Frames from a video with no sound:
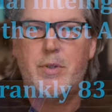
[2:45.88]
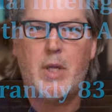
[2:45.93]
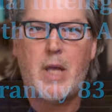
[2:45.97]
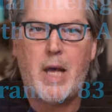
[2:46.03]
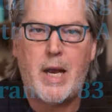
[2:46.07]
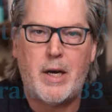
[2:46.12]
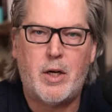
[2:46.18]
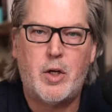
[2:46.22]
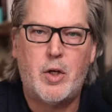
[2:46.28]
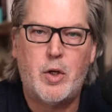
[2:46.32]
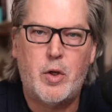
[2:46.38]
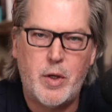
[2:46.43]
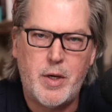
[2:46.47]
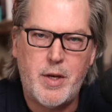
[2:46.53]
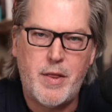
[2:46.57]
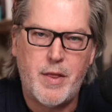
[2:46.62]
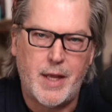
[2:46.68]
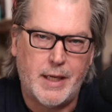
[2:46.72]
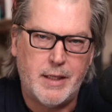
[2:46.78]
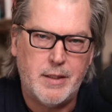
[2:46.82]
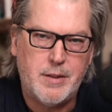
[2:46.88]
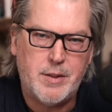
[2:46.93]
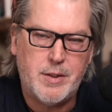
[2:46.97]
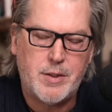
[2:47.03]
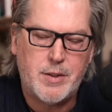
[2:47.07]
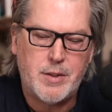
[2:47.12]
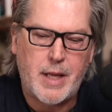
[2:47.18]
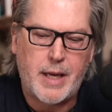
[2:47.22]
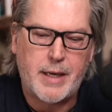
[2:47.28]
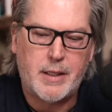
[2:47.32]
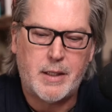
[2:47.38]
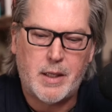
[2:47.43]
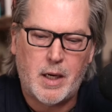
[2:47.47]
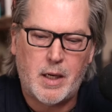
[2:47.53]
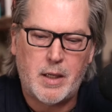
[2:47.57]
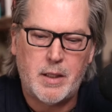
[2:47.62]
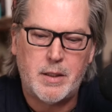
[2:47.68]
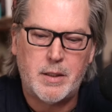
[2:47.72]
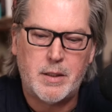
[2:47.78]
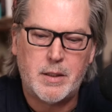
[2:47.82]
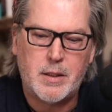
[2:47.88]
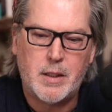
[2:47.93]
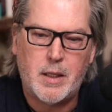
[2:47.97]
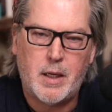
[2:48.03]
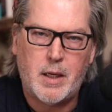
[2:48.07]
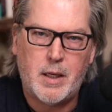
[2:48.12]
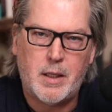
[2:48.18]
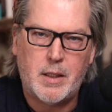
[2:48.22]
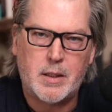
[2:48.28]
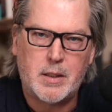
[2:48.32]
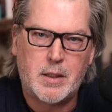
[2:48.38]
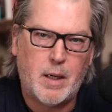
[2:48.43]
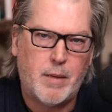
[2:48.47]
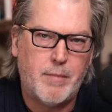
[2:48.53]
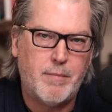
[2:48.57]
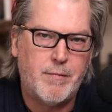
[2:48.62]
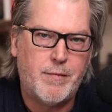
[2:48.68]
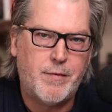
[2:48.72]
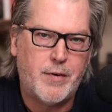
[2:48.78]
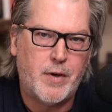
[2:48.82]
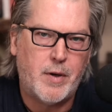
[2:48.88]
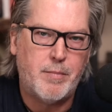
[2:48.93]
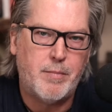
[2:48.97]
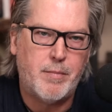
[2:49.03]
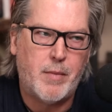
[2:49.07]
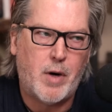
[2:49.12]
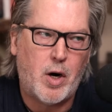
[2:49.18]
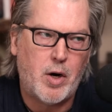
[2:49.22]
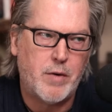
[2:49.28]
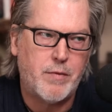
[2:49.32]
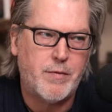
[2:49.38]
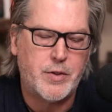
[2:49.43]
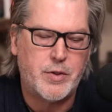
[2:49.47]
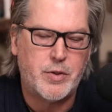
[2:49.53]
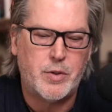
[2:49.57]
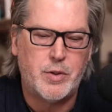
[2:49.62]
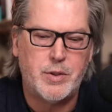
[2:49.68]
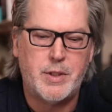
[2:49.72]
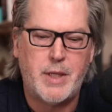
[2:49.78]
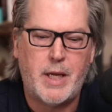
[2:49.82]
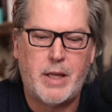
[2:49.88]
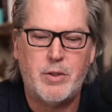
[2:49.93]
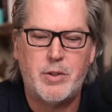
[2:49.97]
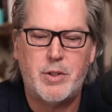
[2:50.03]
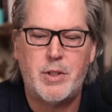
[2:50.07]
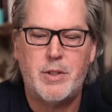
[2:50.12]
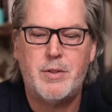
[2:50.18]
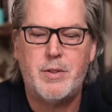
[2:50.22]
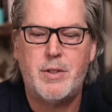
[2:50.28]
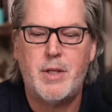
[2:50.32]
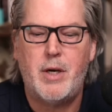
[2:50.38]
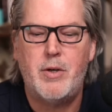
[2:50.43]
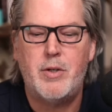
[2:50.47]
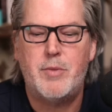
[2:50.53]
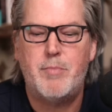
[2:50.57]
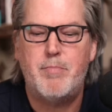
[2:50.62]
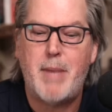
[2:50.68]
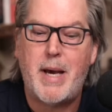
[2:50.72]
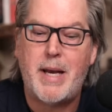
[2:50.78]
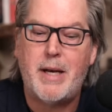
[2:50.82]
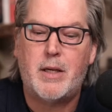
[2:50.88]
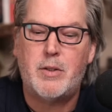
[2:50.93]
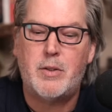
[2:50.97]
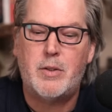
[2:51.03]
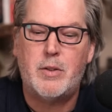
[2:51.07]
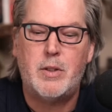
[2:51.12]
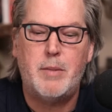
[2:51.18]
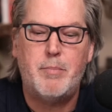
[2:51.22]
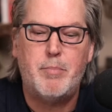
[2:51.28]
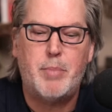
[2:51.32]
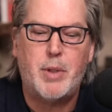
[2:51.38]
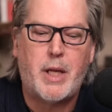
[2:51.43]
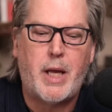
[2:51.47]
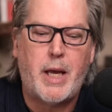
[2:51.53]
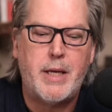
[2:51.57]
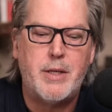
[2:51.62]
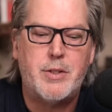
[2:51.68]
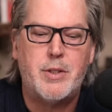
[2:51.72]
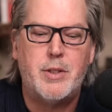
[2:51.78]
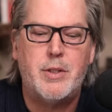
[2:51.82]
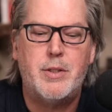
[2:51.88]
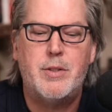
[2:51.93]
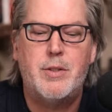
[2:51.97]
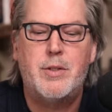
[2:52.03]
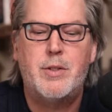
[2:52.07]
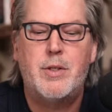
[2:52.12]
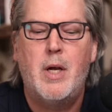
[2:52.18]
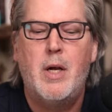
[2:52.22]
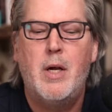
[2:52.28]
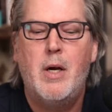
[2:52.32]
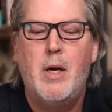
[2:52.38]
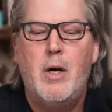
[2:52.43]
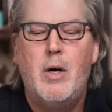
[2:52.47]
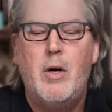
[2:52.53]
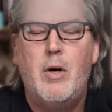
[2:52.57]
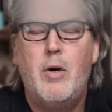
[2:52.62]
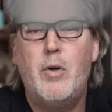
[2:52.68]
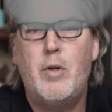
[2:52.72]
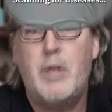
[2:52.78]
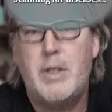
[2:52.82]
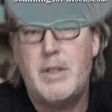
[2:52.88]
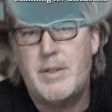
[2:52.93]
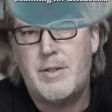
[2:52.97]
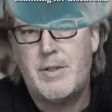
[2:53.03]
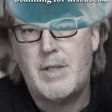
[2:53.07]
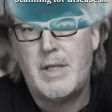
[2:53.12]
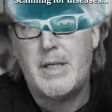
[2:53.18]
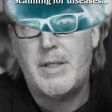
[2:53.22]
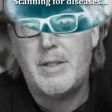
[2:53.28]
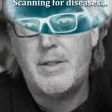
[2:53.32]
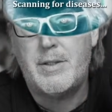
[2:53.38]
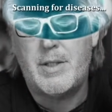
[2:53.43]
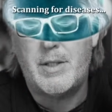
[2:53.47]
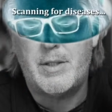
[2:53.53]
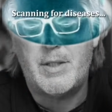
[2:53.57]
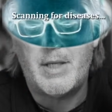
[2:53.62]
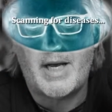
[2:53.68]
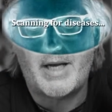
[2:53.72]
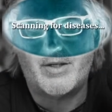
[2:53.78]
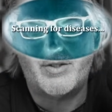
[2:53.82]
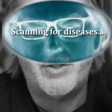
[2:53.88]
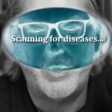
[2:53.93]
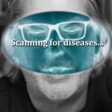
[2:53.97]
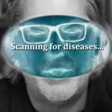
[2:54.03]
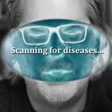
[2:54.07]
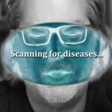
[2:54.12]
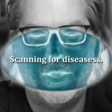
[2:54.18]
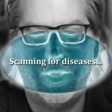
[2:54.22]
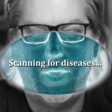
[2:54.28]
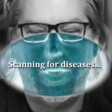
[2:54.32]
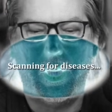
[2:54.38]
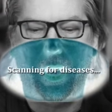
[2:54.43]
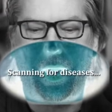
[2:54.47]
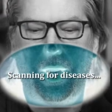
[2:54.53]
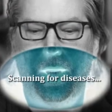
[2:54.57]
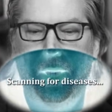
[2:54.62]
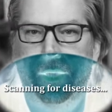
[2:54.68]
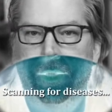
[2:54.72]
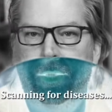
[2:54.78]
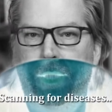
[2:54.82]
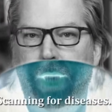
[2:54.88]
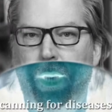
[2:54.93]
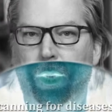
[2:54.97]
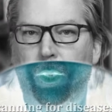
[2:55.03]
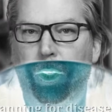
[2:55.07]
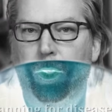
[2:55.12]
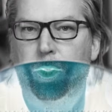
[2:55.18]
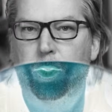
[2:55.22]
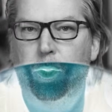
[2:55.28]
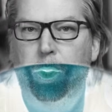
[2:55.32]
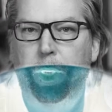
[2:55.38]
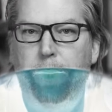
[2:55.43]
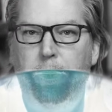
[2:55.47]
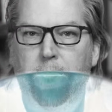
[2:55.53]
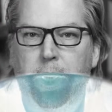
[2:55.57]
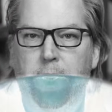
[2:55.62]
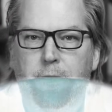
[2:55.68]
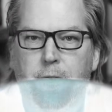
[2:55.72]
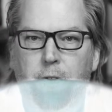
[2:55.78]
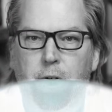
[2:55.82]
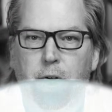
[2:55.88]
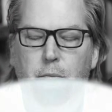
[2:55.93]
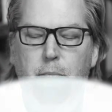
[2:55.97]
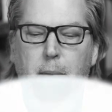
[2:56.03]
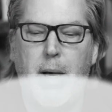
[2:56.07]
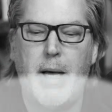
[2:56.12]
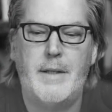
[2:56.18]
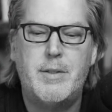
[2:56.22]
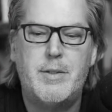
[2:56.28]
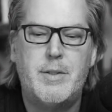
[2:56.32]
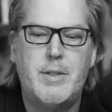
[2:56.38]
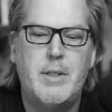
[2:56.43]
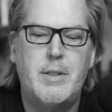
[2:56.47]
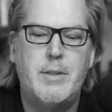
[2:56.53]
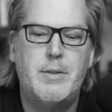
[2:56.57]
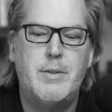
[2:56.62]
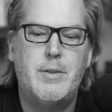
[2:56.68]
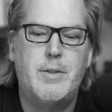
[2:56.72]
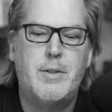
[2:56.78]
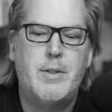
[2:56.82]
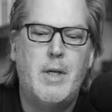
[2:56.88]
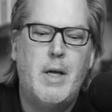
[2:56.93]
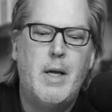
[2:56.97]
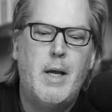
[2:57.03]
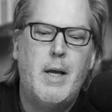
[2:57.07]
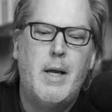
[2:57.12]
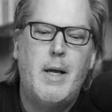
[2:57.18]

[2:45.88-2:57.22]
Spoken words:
a lot of good things that come from artificial intelligence. There's medical implications, early disease detection, and tailored treatment for new medicines.